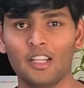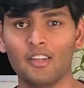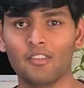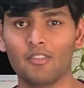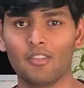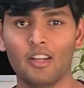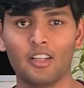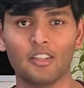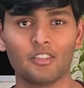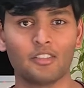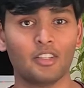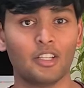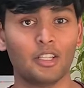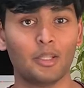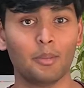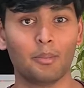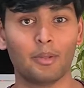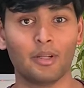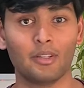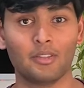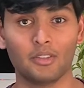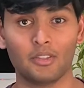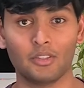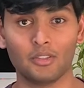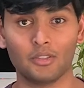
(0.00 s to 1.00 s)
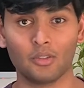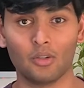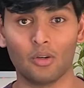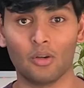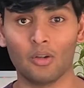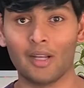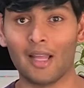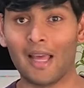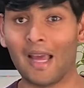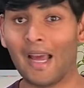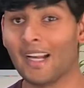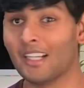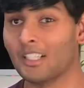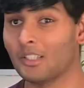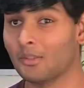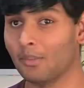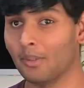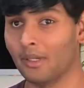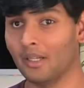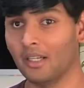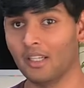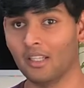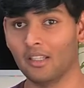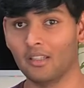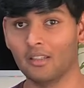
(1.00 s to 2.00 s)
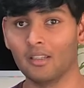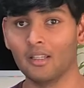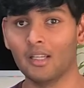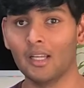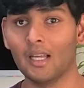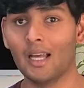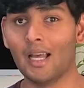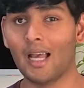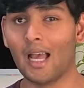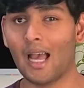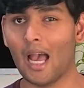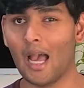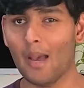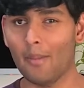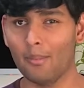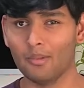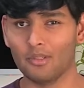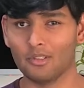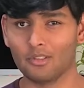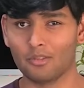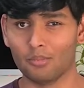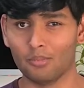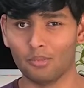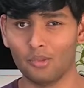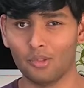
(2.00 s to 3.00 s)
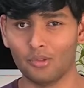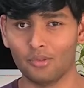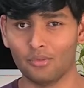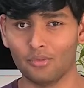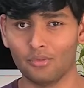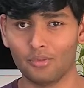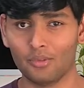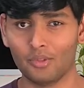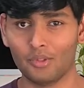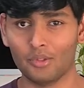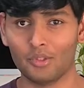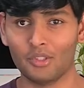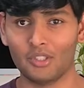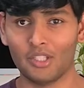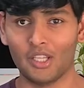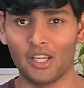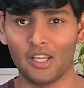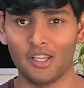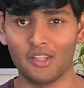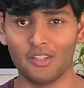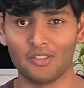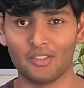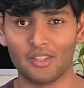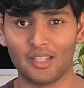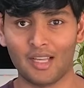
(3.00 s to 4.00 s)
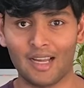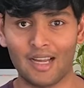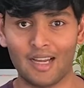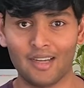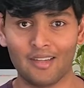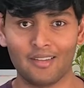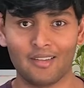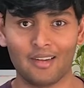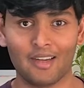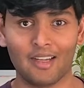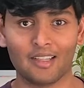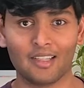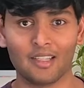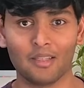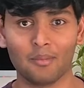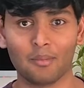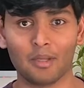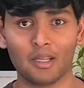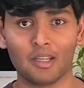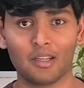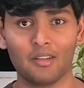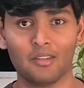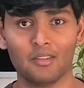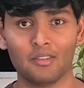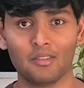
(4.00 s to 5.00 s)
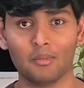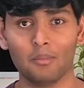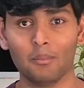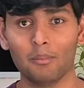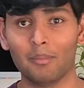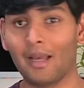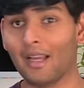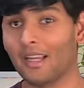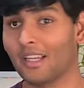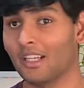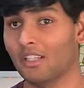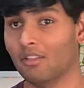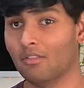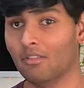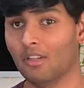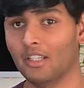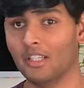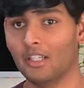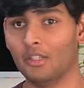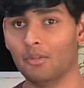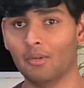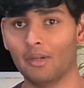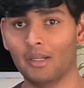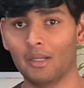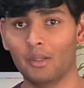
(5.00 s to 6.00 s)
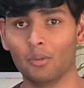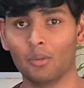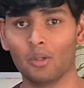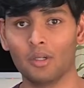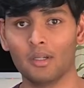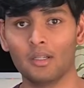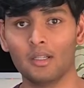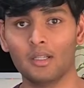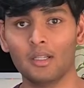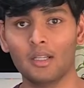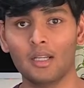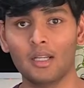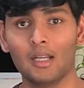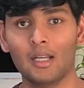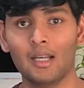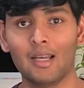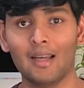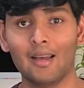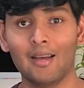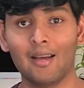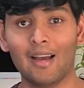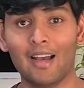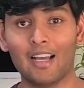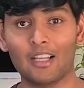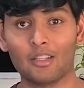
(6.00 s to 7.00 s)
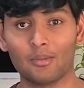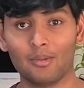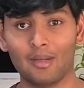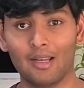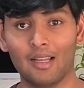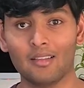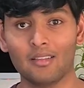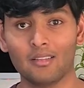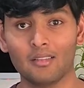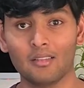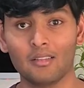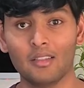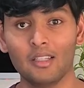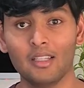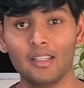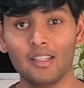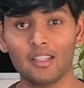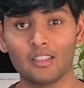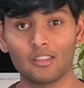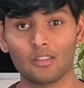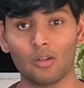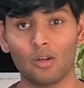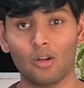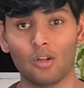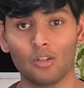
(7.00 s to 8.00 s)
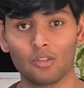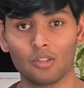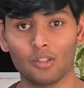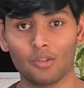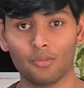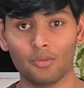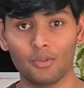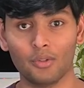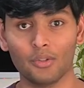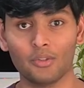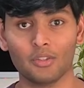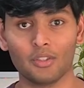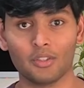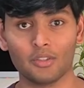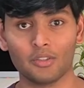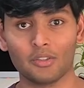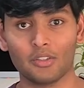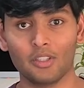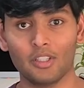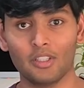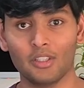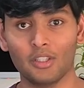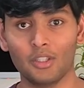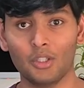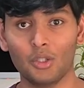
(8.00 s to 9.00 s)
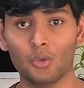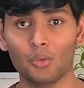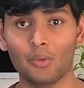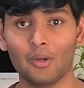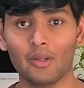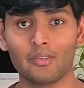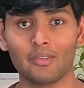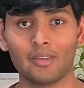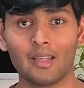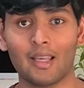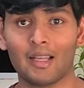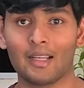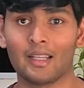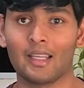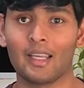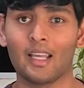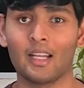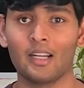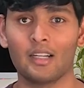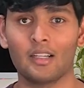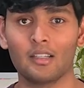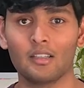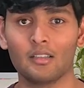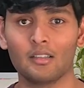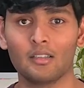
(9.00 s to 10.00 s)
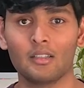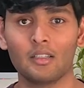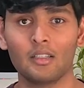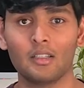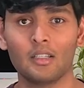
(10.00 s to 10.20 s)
inflationary pressures on ad spending, Apple's move to change the ad tracking mechanism back in 2021, as well as serious loss of users in the US and Canada.